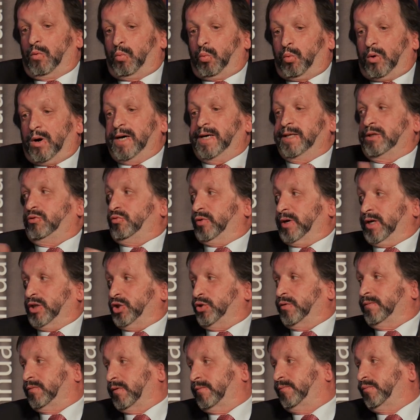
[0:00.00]
wide
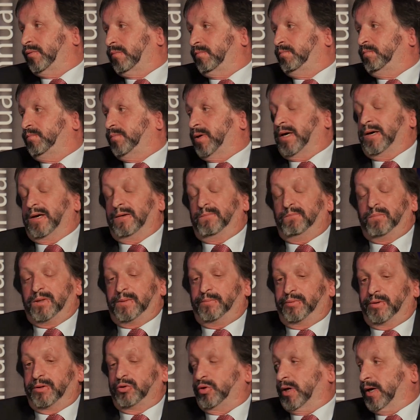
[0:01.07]
range of different
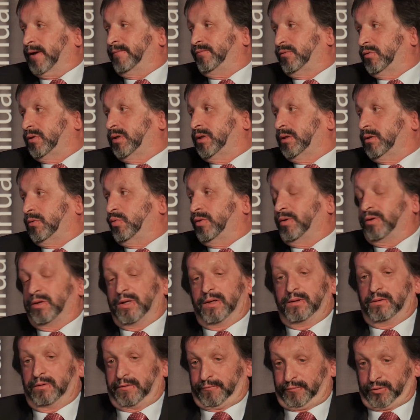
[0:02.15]
people that you have to deal with
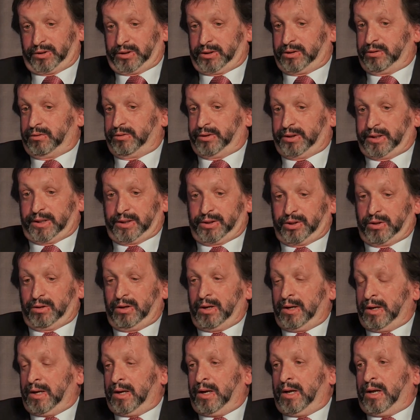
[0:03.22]
and different skill sets. So
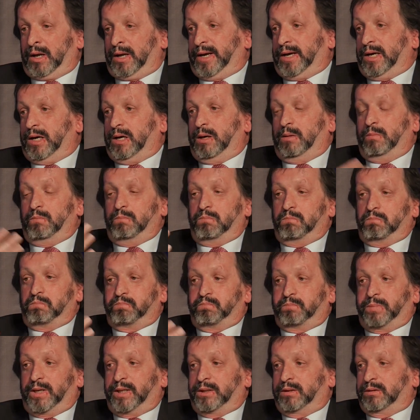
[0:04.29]

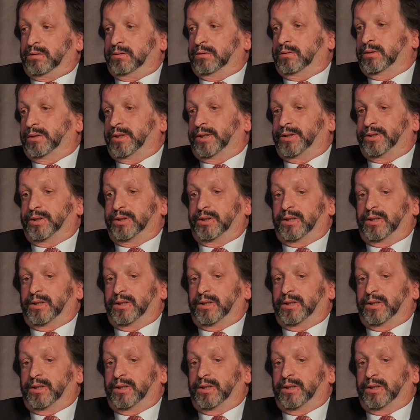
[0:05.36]
it's